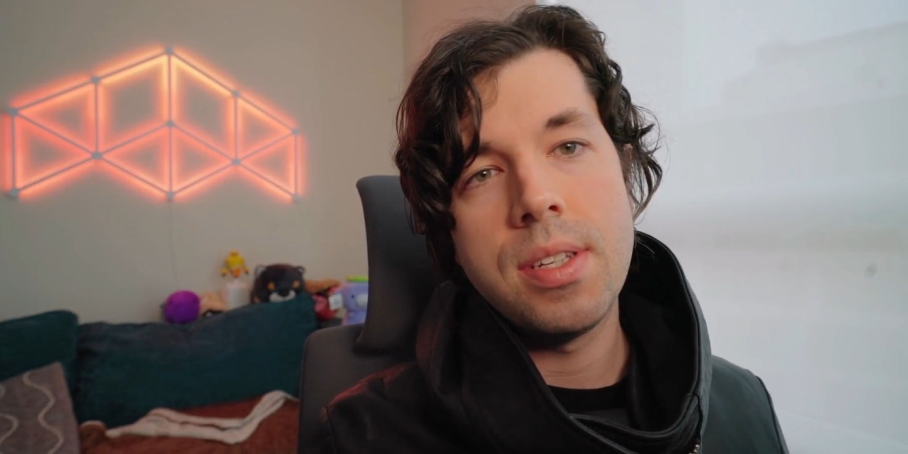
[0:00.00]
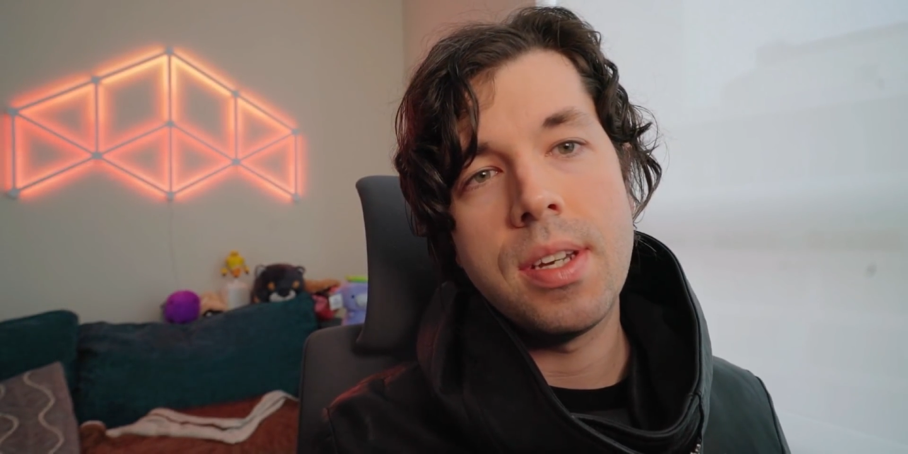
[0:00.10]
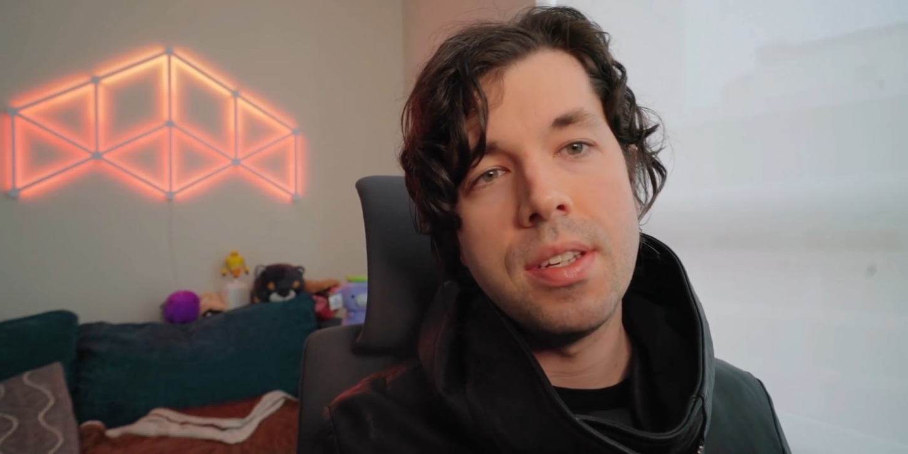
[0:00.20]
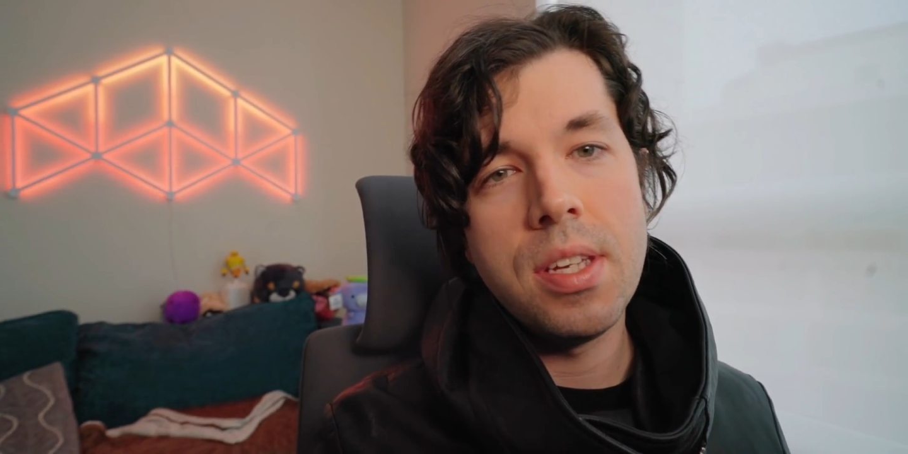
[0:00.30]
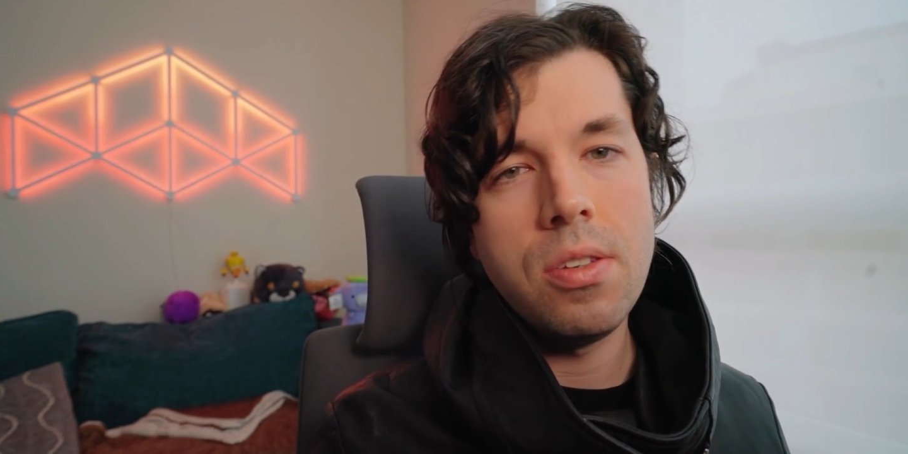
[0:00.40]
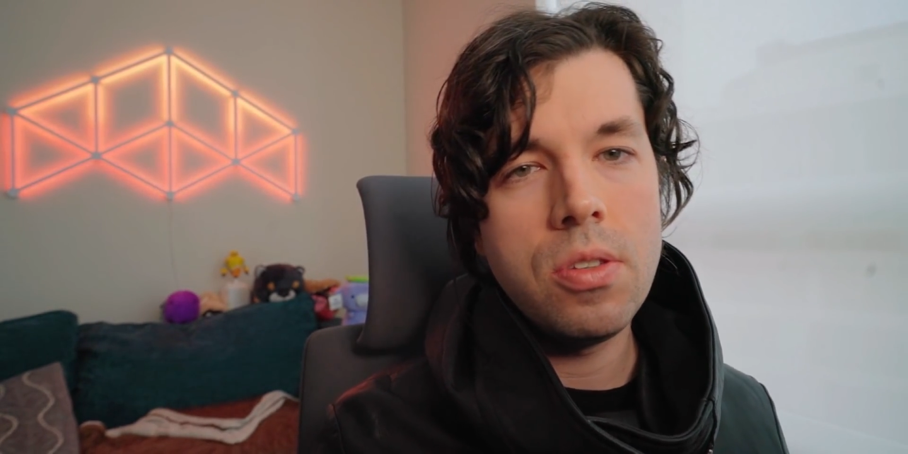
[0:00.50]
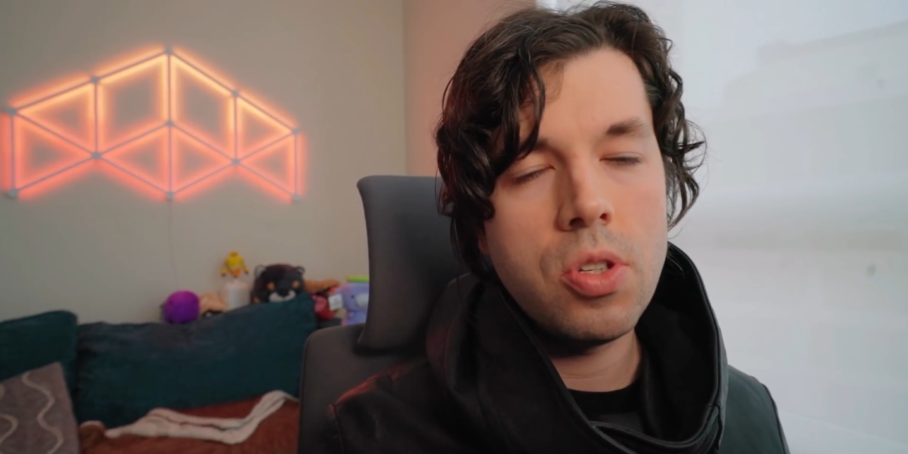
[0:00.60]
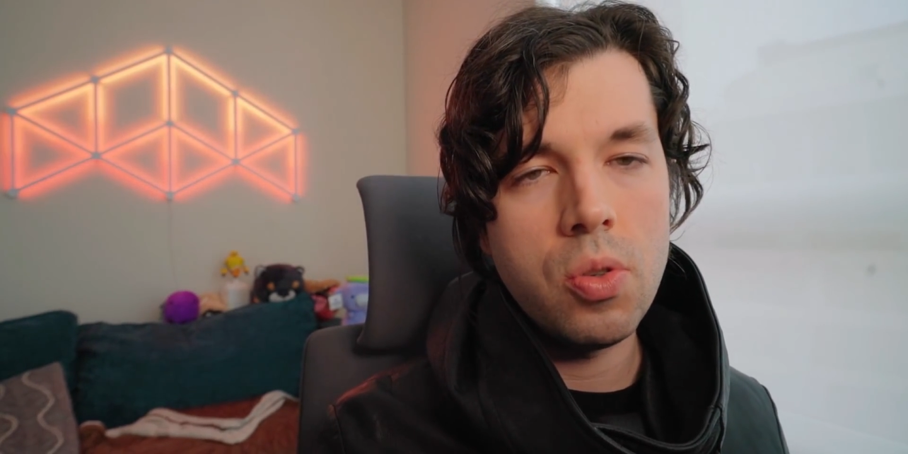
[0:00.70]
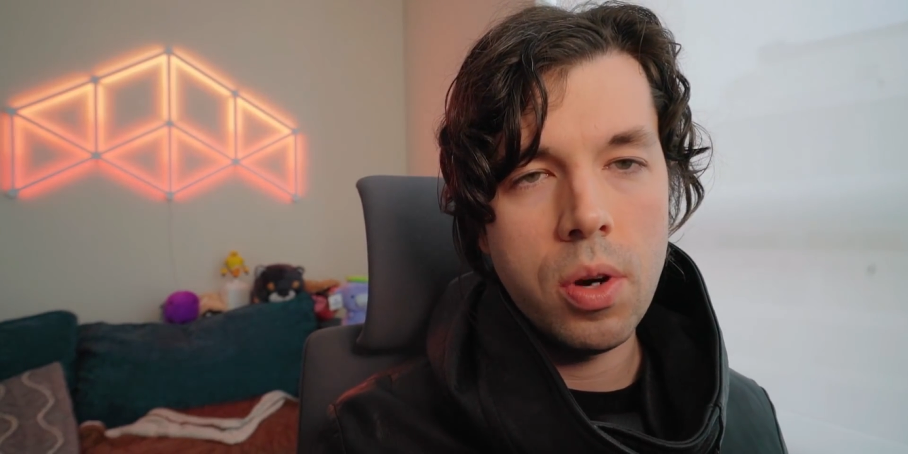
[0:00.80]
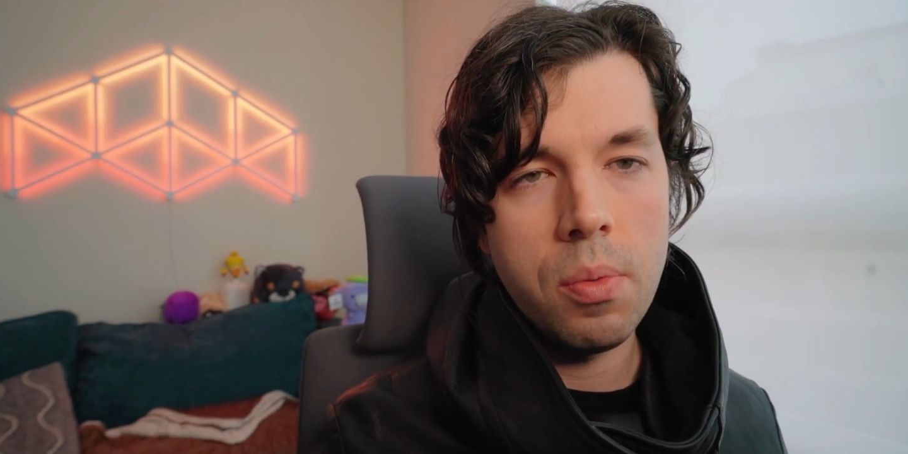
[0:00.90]
to continue the
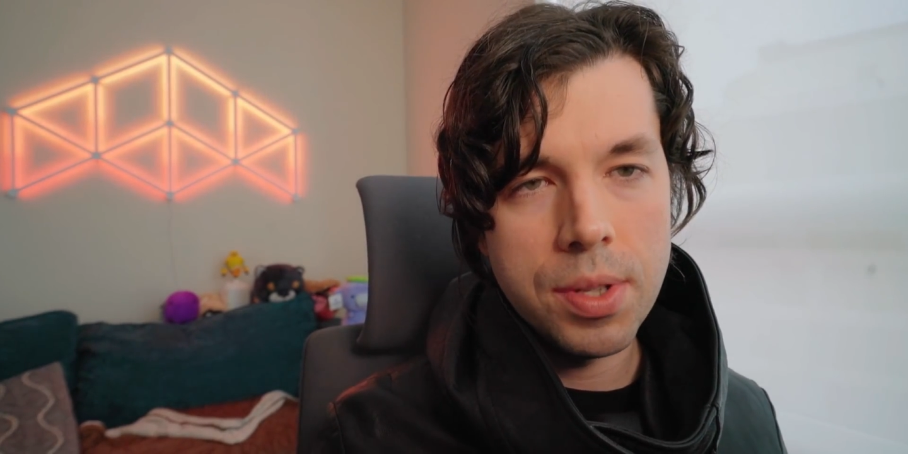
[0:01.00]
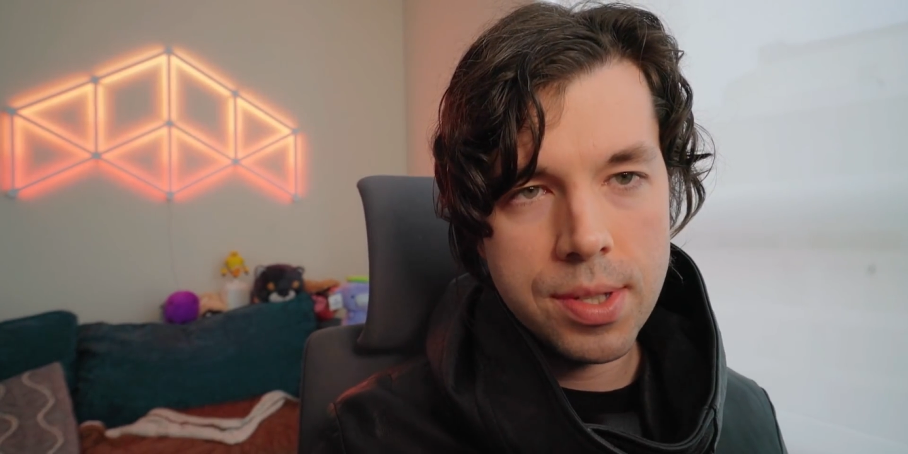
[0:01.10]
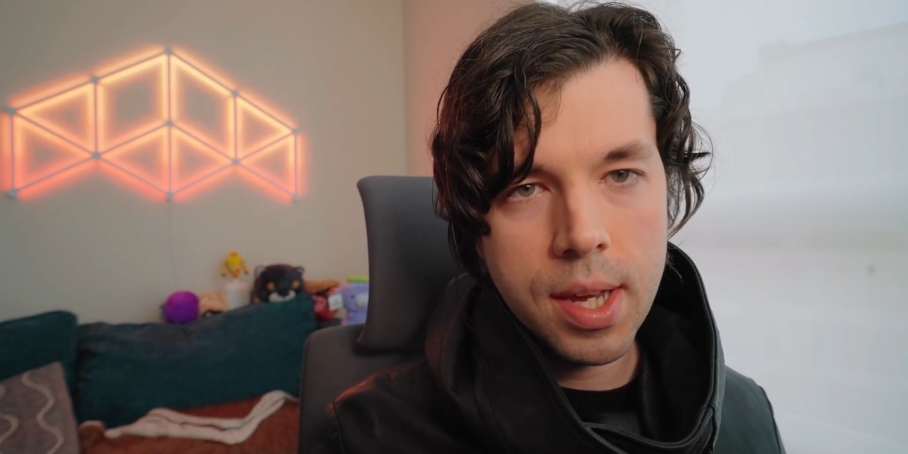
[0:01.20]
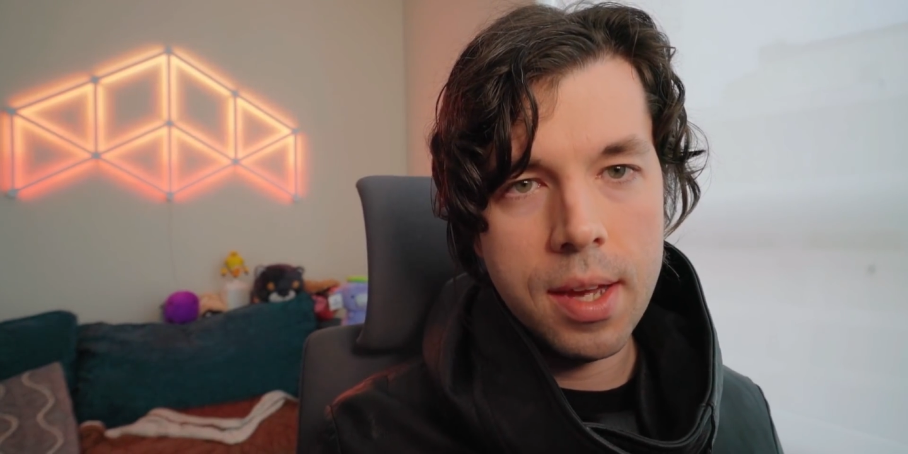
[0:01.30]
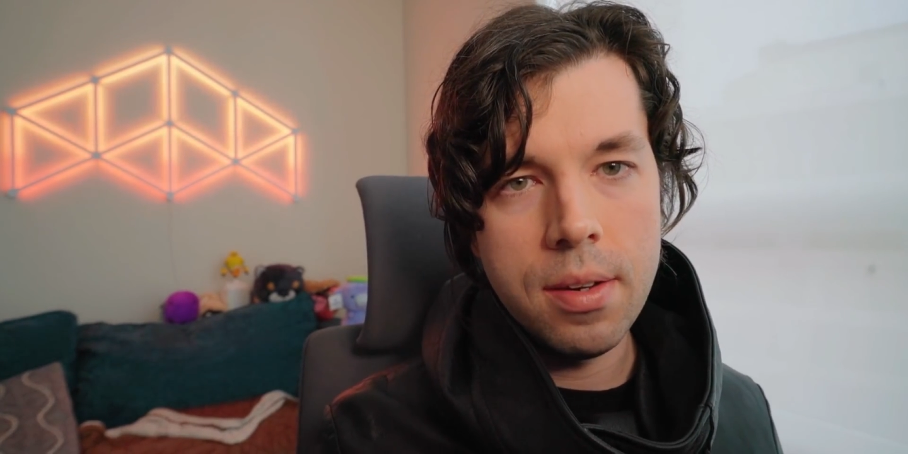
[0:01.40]
story once again.